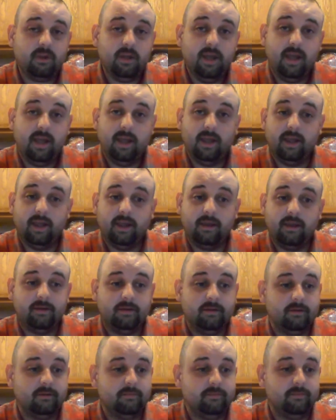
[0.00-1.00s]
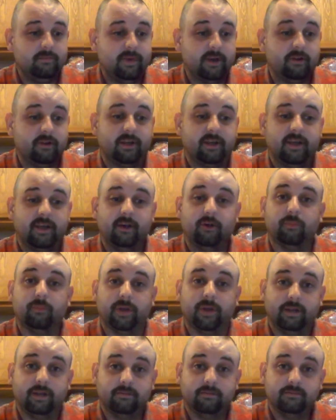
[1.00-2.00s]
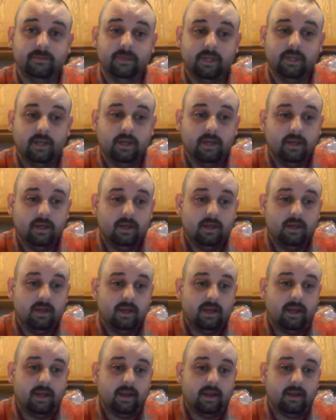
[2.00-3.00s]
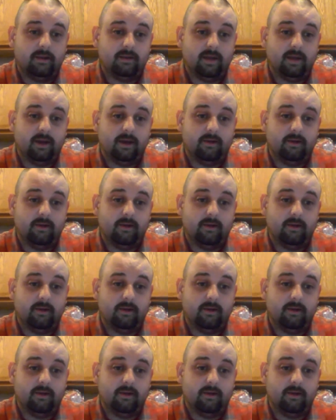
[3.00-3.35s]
and nearly killed me. And